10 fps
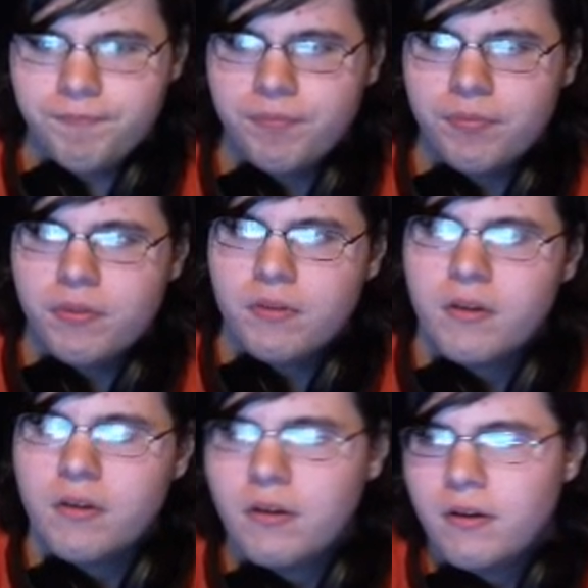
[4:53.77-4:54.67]

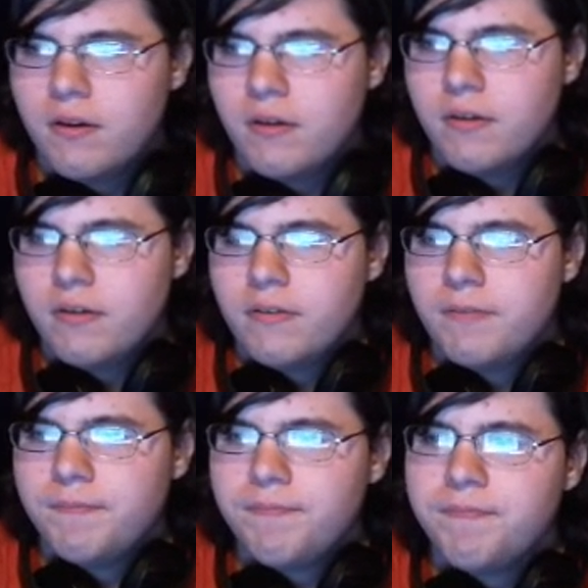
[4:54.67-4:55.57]

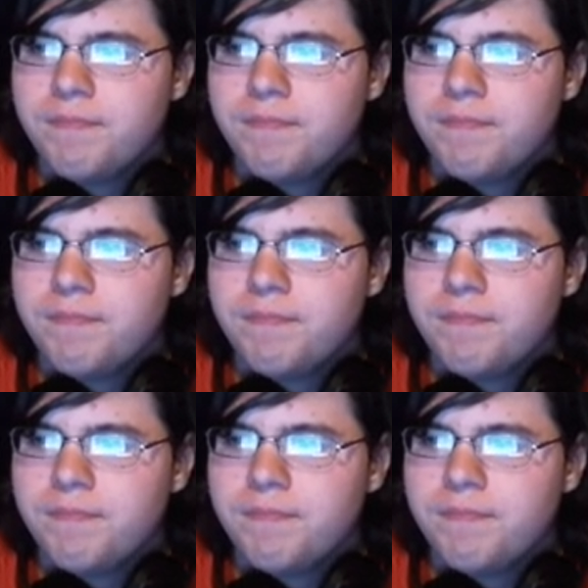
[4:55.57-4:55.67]
(no one is talking)